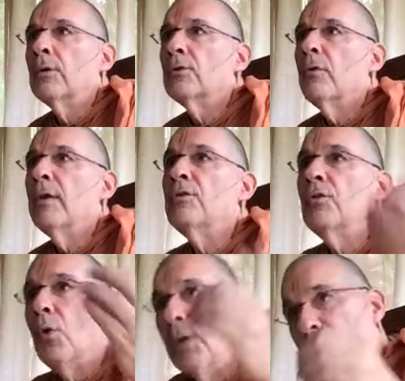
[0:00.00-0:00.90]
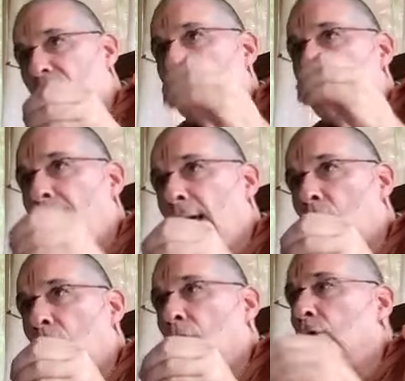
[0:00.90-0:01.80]
So they don't have the
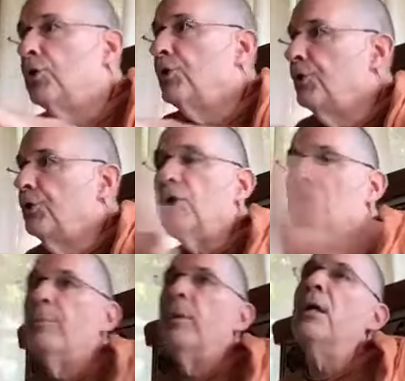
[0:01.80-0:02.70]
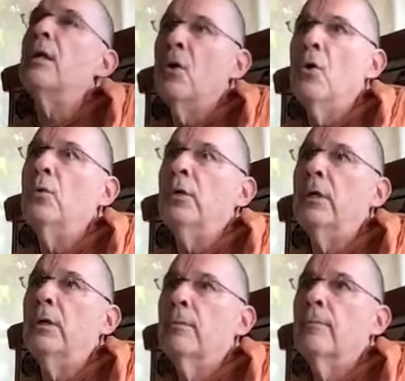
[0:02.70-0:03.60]
power just to play
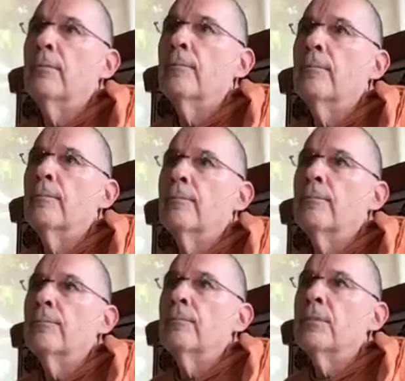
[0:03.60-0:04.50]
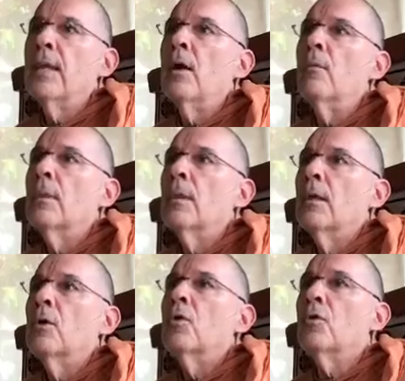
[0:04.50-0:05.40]
only. Now,
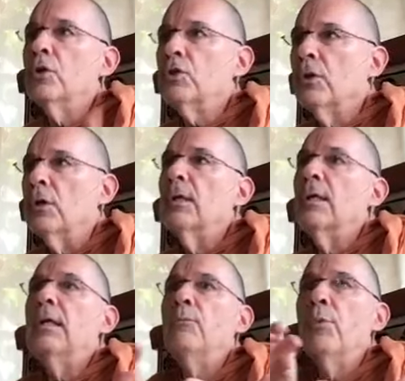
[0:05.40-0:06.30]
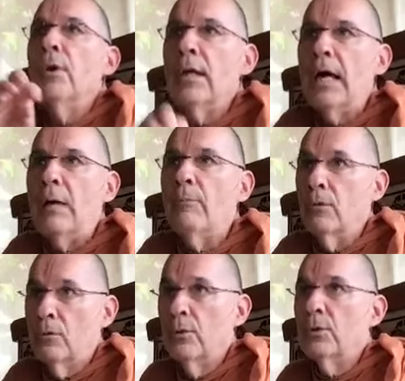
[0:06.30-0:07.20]
Krishna in
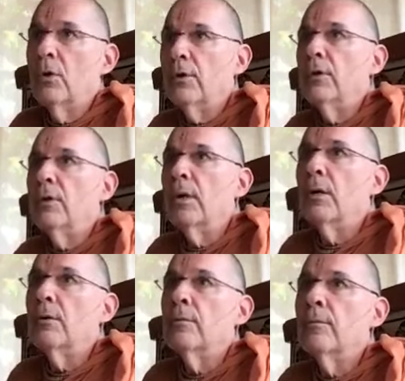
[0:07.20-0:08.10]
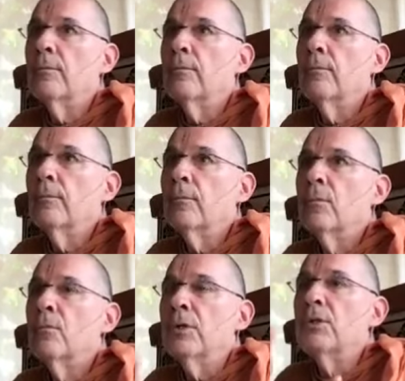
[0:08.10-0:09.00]
Vrindavan, who we're talking about,
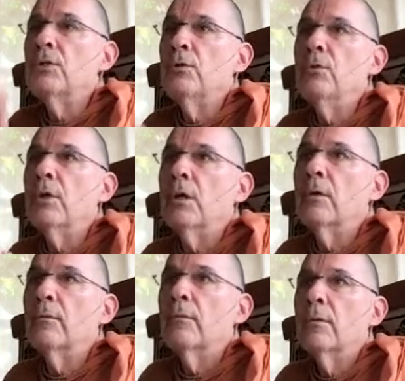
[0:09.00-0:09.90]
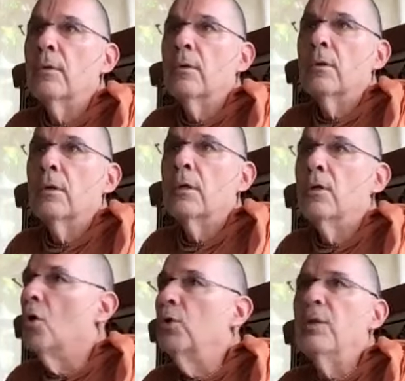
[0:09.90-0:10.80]
what does he do there?
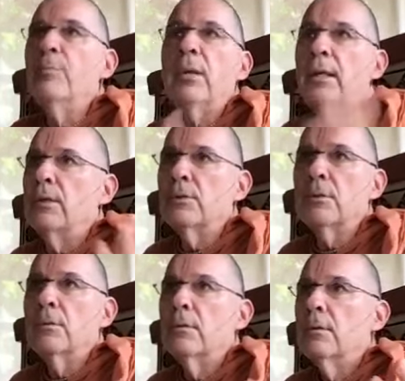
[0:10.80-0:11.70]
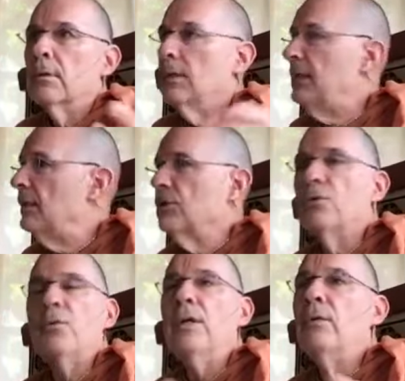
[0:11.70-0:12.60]
He only plays. He doesn't
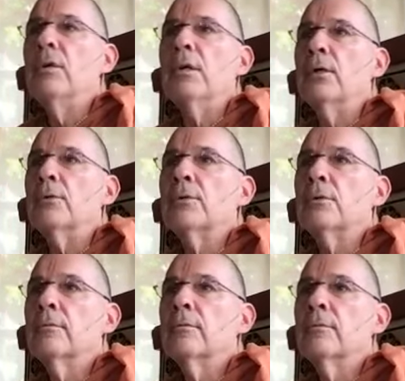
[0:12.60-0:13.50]
do anything else.